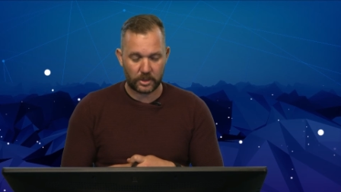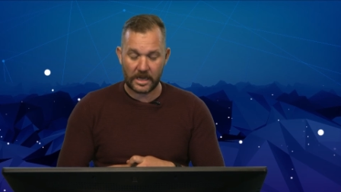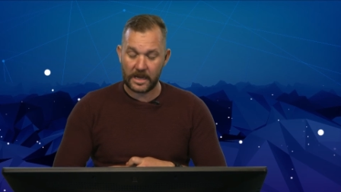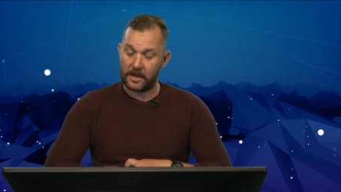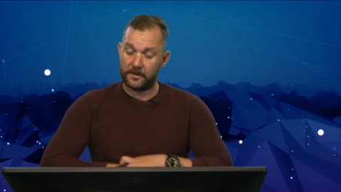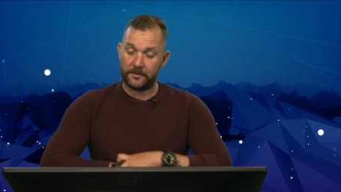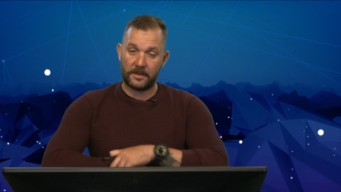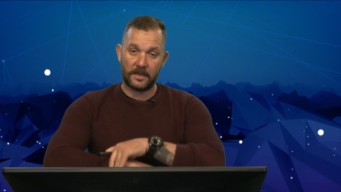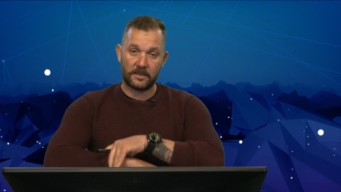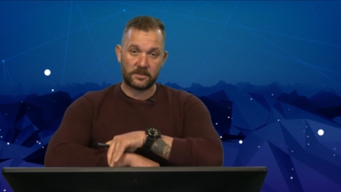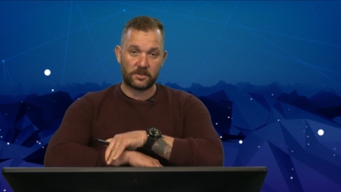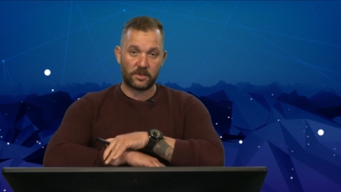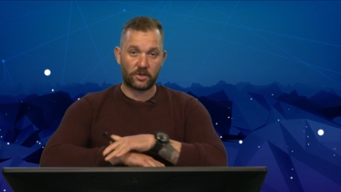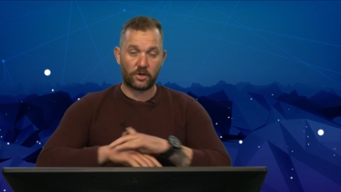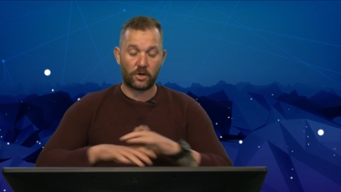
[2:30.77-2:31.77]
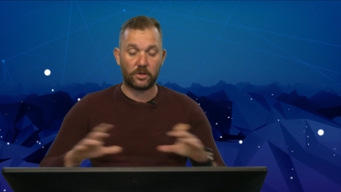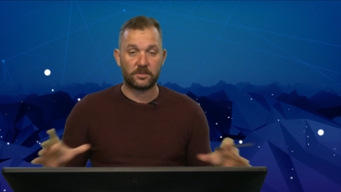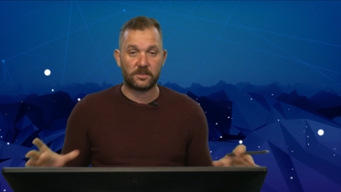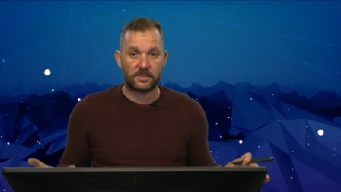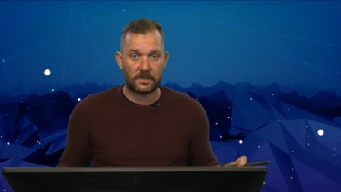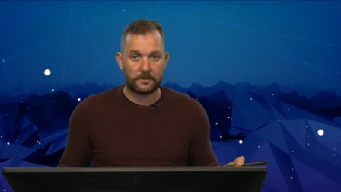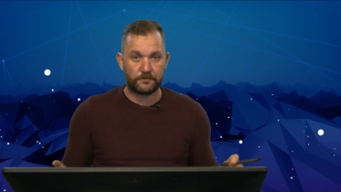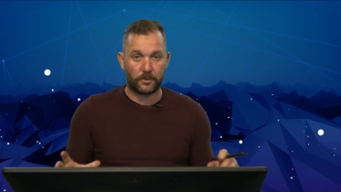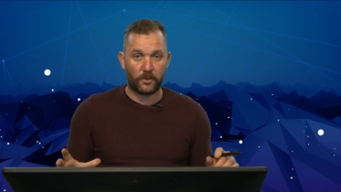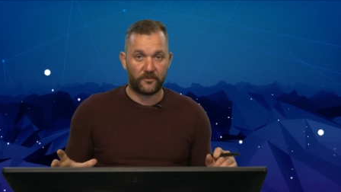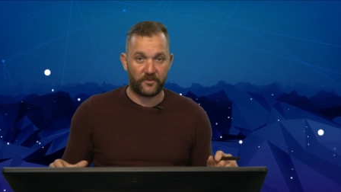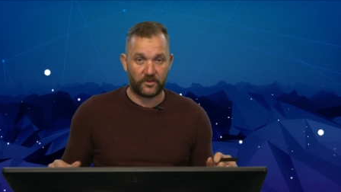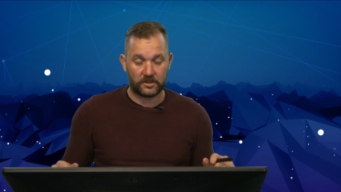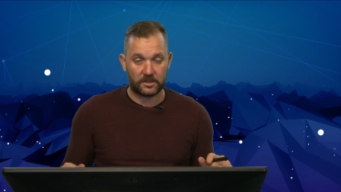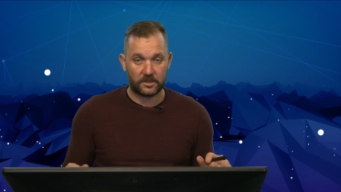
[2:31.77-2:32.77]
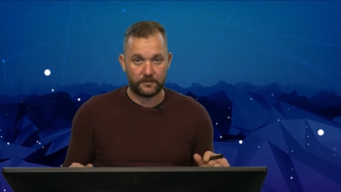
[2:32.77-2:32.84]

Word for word: Okay, that's the concept of it.